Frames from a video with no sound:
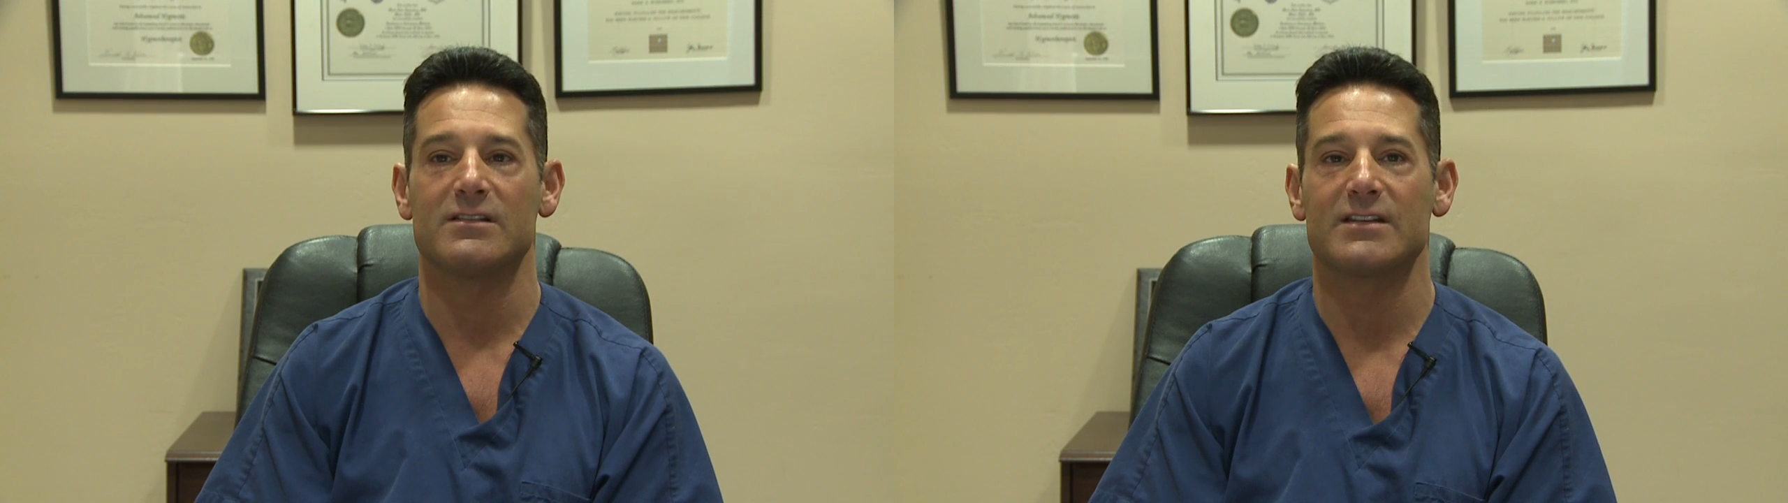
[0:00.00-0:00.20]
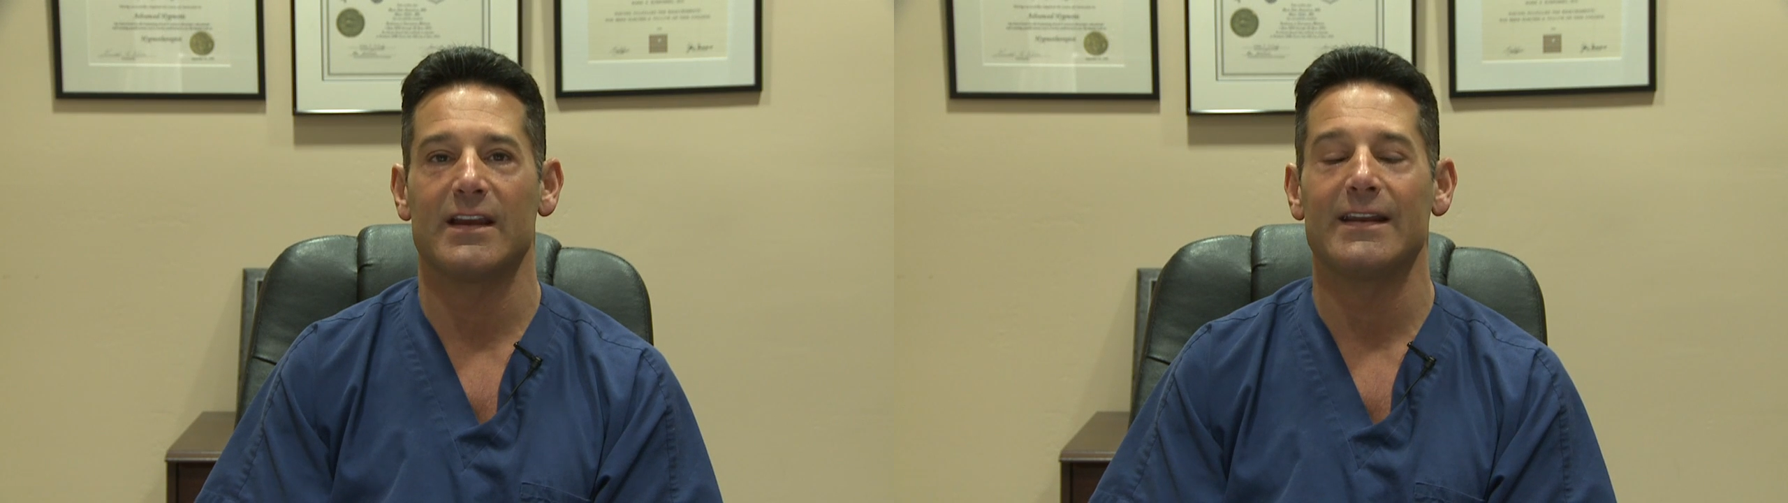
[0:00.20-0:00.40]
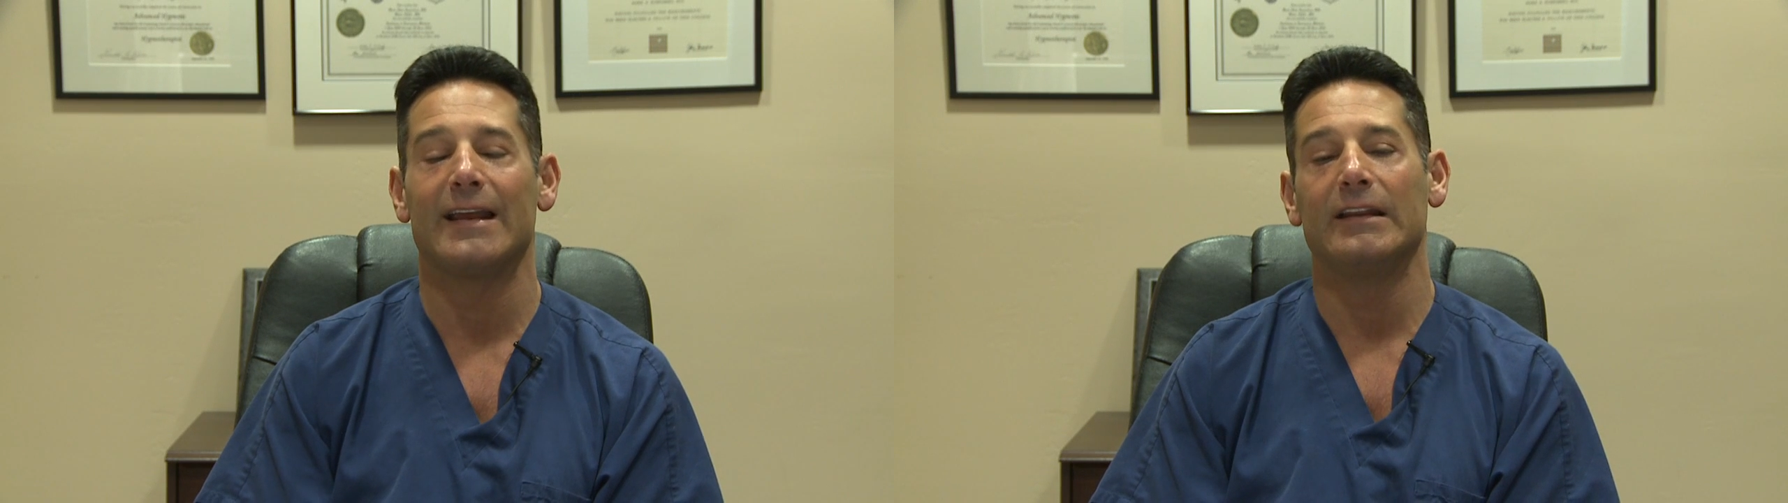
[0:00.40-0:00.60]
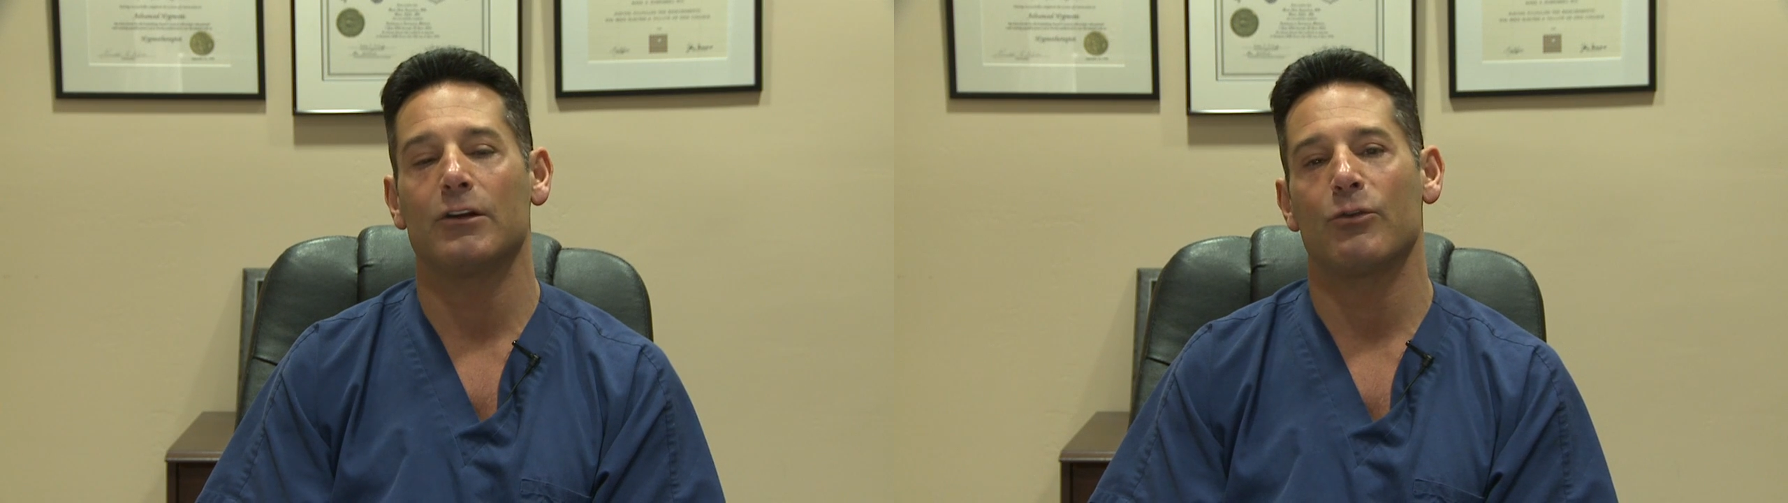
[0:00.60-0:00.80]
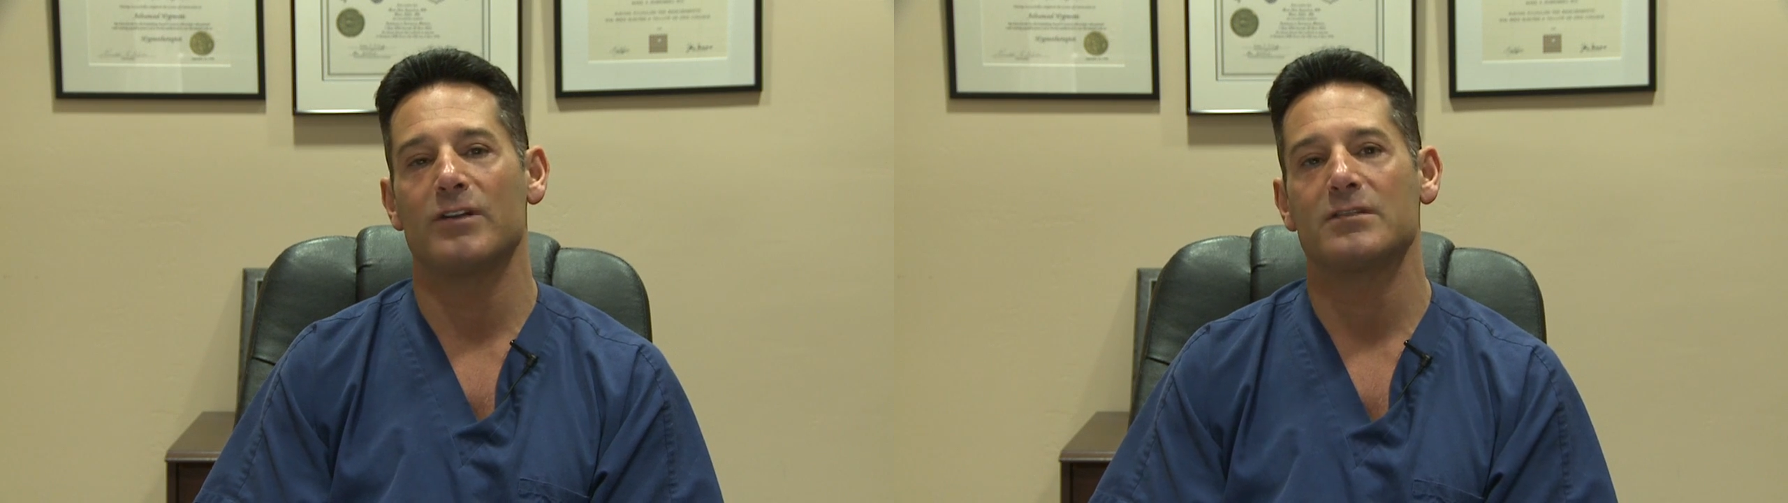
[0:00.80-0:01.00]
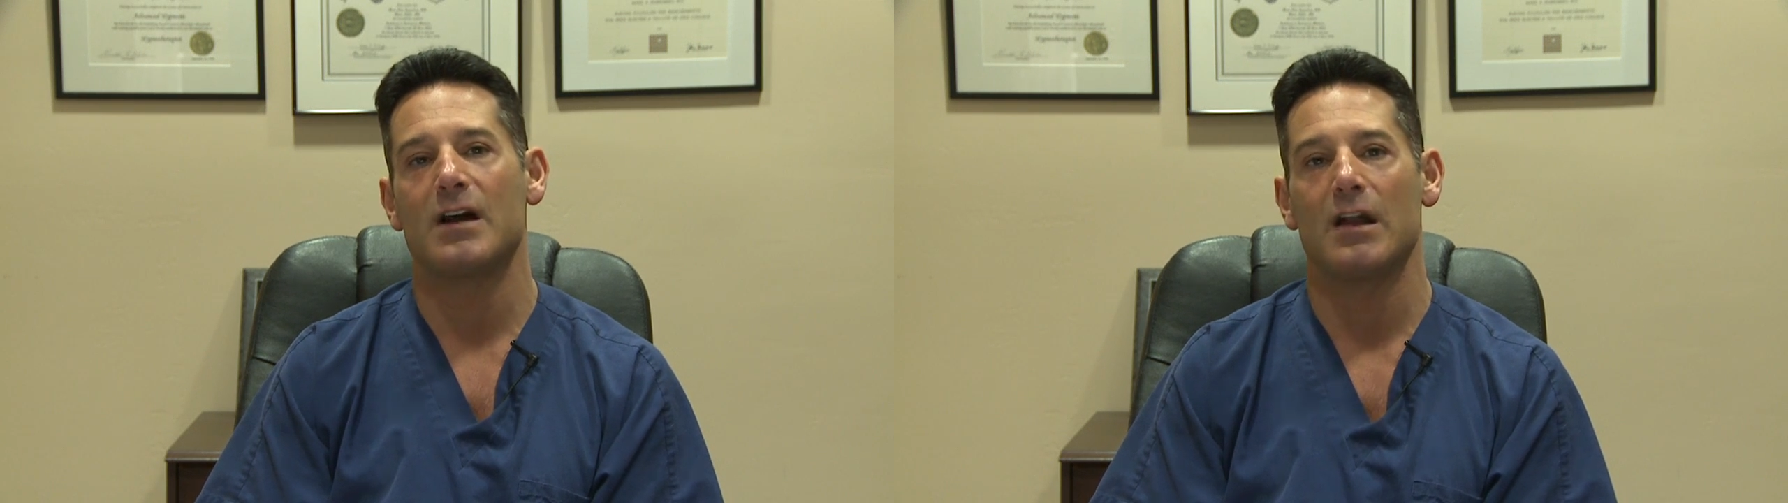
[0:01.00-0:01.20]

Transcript: to the skin and increase